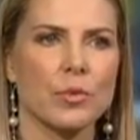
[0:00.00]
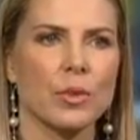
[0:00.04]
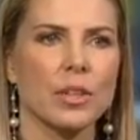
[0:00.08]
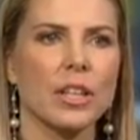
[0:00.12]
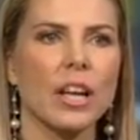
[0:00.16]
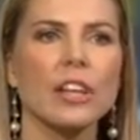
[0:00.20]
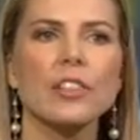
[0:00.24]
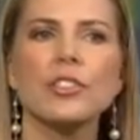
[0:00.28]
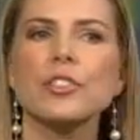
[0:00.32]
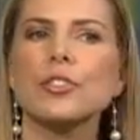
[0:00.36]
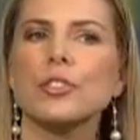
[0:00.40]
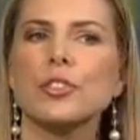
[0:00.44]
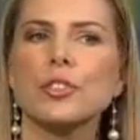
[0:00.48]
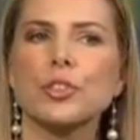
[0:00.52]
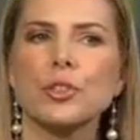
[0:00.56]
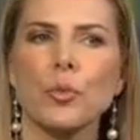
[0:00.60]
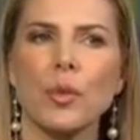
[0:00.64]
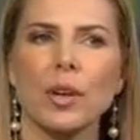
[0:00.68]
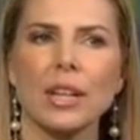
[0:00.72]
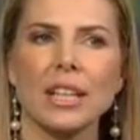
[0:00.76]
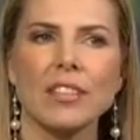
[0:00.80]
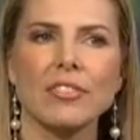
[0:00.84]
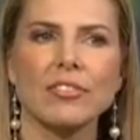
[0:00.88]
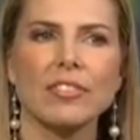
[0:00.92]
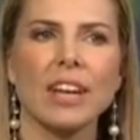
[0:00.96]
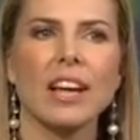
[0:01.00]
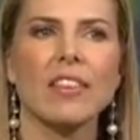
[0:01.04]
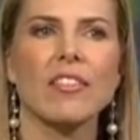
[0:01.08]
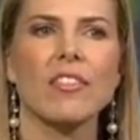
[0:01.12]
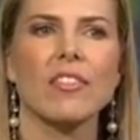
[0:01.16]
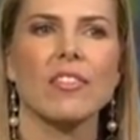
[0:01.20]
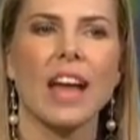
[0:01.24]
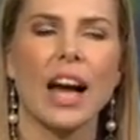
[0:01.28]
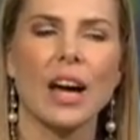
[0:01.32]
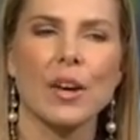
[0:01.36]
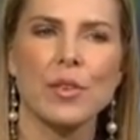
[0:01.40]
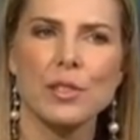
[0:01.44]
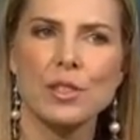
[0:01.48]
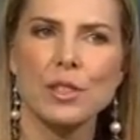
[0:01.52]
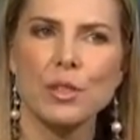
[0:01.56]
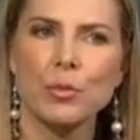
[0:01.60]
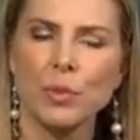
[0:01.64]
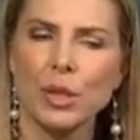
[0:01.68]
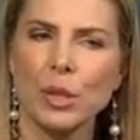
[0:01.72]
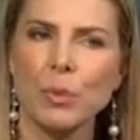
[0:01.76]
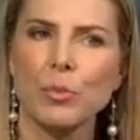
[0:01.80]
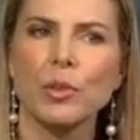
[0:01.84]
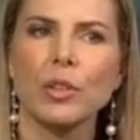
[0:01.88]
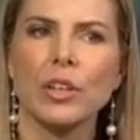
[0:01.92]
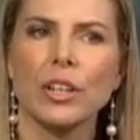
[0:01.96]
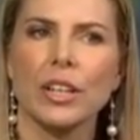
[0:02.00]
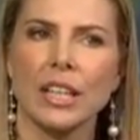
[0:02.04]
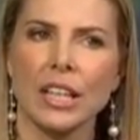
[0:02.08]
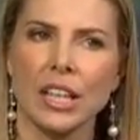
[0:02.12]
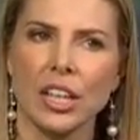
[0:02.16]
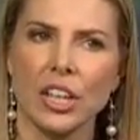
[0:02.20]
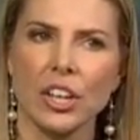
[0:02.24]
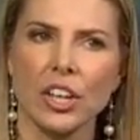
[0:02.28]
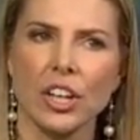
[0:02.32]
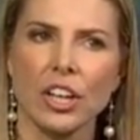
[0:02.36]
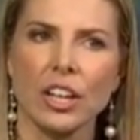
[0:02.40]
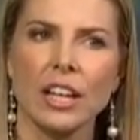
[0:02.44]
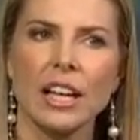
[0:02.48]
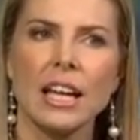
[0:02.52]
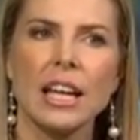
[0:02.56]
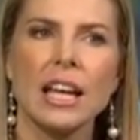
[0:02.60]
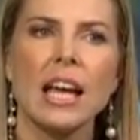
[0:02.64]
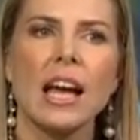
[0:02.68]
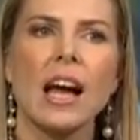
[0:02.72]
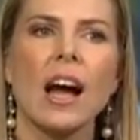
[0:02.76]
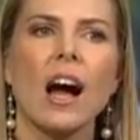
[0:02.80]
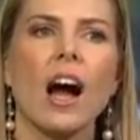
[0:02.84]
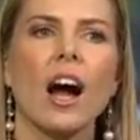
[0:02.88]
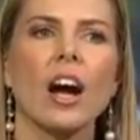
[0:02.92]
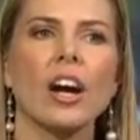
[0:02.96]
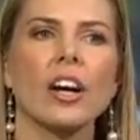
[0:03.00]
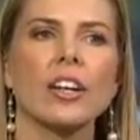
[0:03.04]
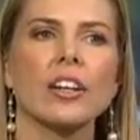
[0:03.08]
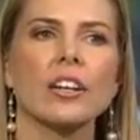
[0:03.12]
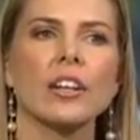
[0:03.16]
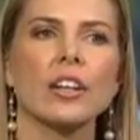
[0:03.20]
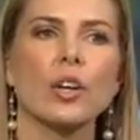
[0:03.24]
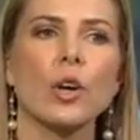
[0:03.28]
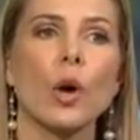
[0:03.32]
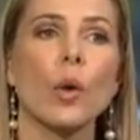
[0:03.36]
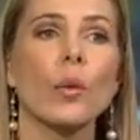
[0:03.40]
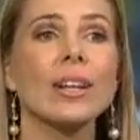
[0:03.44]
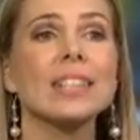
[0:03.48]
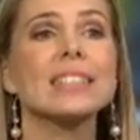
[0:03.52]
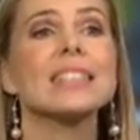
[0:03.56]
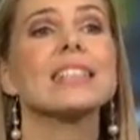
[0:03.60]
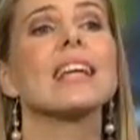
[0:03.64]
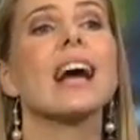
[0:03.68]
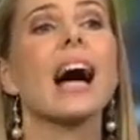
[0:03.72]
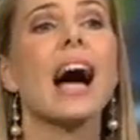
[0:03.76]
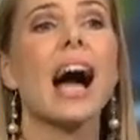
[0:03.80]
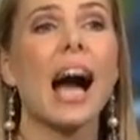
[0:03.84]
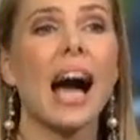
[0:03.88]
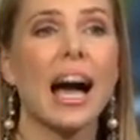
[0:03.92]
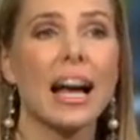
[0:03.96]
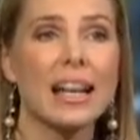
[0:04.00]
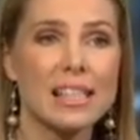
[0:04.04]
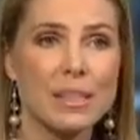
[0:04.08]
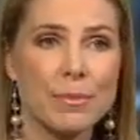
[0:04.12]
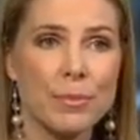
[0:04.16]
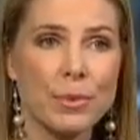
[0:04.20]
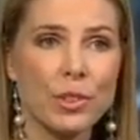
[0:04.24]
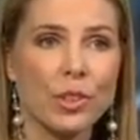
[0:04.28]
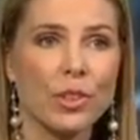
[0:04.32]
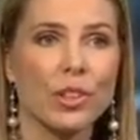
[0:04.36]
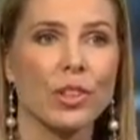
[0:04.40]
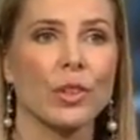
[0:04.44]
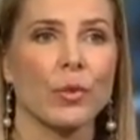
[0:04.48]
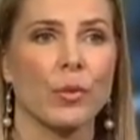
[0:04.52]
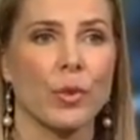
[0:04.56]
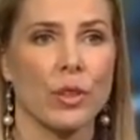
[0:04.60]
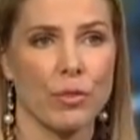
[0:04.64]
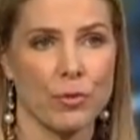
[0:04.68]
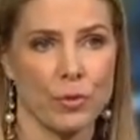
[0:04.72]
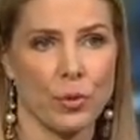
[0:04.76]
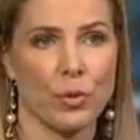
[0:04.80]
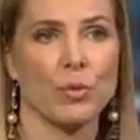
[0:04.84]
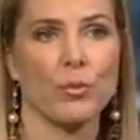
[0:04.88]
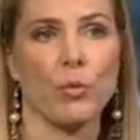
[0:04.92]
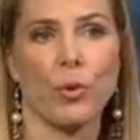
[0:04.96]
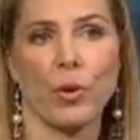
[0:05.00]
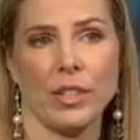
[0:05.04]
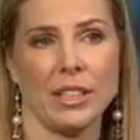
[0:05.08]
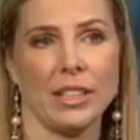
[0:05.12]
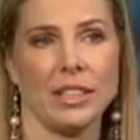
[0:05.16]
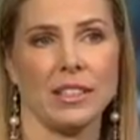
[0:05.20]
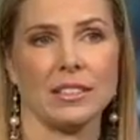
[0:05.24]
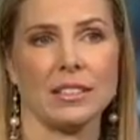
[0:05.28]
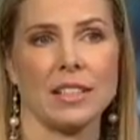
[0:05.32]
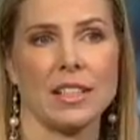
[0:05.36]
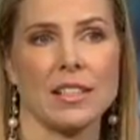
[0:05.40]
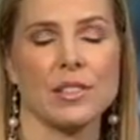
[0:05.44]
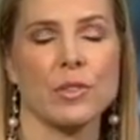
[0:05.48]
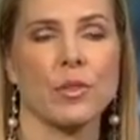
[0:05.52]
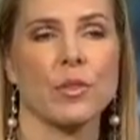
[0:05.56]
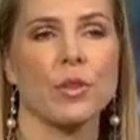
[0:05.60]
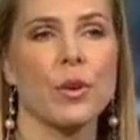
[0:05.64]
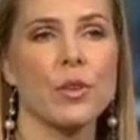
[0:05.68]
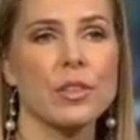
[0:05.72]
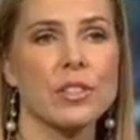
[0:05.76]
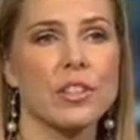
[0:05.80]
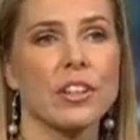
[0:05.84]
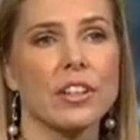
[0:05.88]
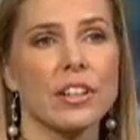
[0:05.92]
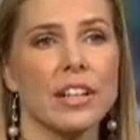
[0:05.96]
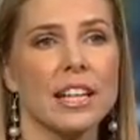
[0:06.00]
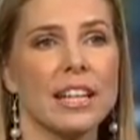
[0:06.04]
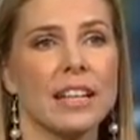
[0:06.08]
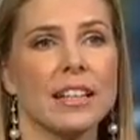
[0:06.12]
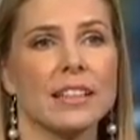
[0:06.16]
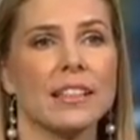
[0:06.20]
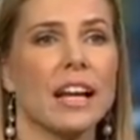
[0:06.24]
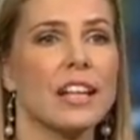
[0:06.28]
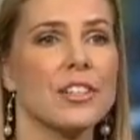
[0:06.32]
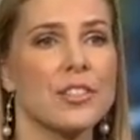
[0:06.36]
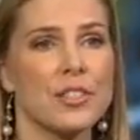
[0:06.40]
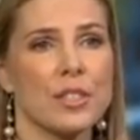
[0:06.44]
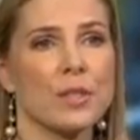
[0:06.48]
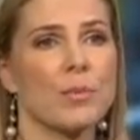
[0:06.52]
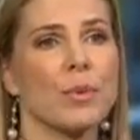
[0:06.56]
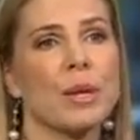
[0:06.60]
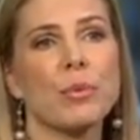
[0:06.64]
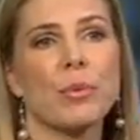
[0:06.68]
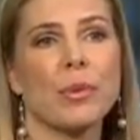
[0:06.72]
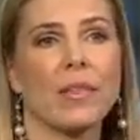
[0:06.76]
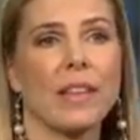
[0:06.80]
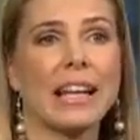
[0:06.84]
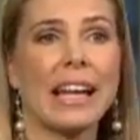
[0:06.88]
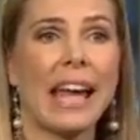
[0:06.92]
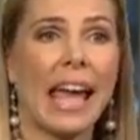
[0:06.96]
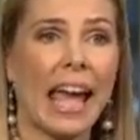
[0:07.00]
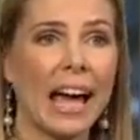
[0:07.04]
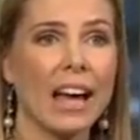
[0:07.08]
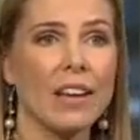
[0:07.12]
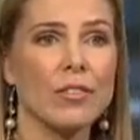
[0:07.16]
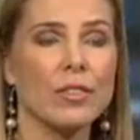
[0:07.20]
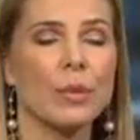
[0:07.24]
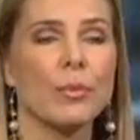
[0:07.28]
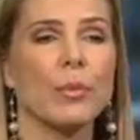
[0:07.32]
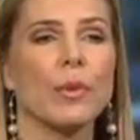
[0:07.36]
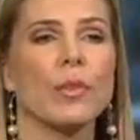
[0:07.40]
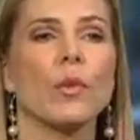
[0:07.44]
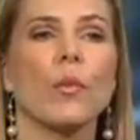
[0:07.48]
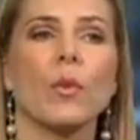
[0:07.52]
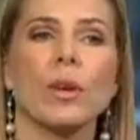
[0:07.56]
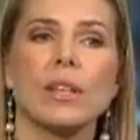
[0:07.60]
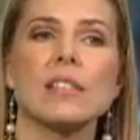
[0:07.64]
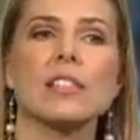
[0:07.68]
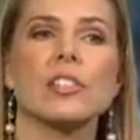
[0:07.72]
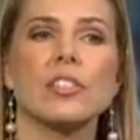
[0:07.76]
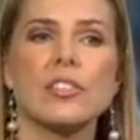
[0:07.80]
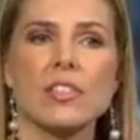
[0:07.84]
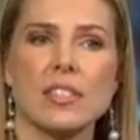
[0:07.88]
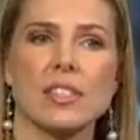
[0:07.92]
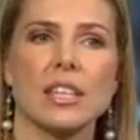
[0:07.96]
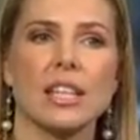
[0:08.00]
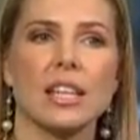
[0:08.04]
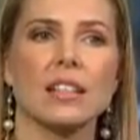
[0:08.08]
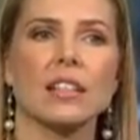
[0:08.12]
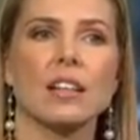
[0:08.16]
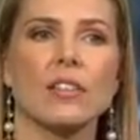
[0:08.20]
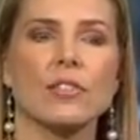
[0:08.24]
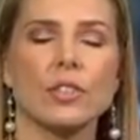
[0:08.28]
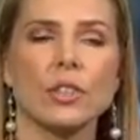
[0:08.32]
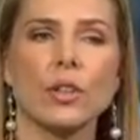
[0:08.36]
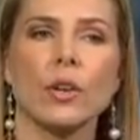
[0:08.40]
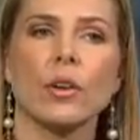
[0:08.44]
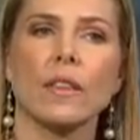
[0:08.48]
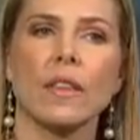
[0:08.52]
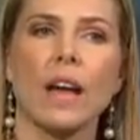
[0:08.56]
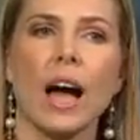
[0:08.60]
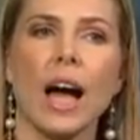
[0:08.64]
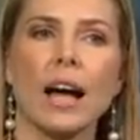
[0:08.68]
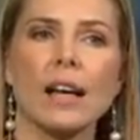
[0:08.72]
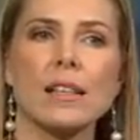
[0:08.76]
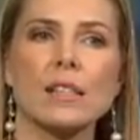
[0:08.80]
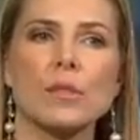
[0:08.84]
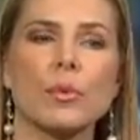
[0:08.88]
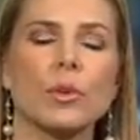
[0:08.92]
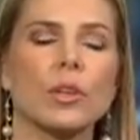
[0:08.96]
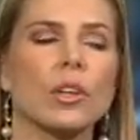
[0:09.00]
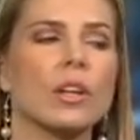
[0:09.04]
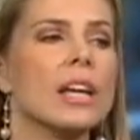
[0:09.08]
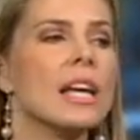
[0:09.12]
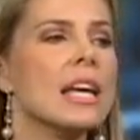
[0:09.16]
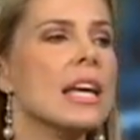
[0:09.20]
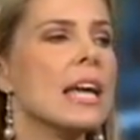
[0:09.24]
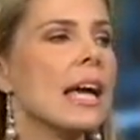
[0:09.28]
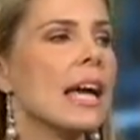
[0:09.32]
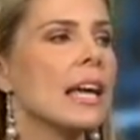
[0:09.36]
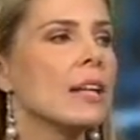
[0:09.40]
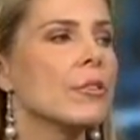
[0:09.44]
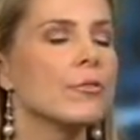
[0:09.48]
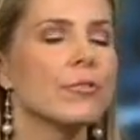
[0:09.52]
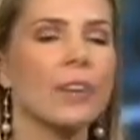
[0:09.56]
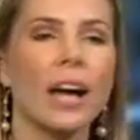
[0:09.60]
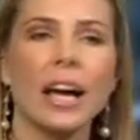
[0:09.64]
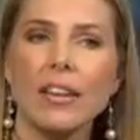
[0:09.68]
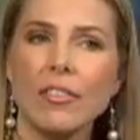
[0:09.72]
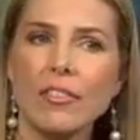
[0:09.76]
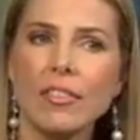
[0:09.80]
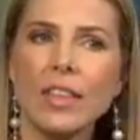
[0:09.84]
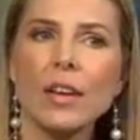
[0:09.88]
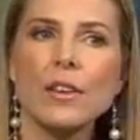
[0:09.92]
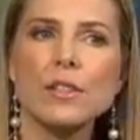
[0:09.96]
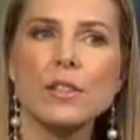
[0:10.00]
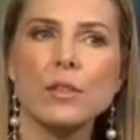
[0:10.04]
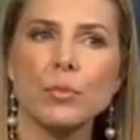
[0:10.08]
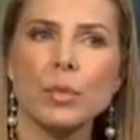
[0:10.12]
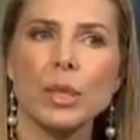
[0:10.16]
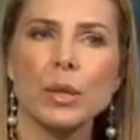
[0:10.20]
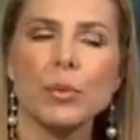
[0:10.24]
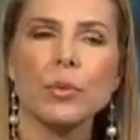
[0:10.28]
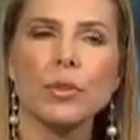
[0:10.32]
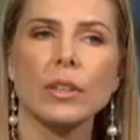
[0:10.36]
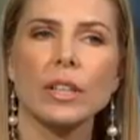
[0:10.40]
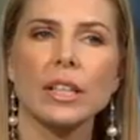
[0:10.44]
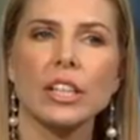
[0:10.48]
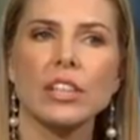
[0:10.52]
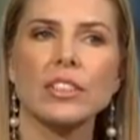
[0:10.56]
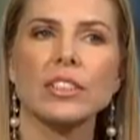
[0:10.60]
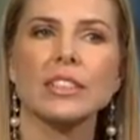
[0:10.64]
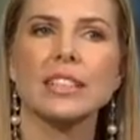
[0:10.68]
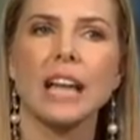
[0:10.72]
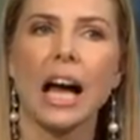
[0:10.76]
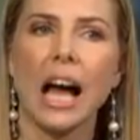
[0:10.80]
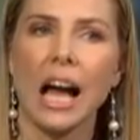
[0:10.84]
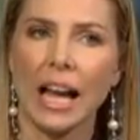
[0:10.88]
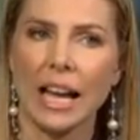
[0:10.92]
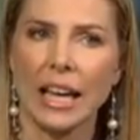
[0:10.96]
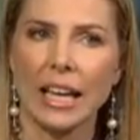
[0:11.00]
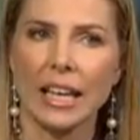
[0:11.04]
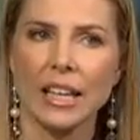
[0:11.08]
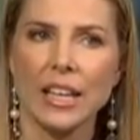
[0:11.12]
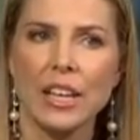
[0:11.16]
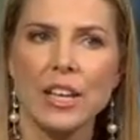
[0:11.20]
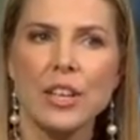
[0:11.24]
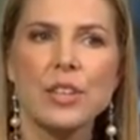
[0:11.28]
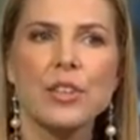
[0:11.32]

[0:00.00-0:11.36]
325,000 people a year are going to the hospital with foodborne illness. So those are not just the people that have it, but the ones that are sick enough to go to the hospital. And 5,000 people a year die.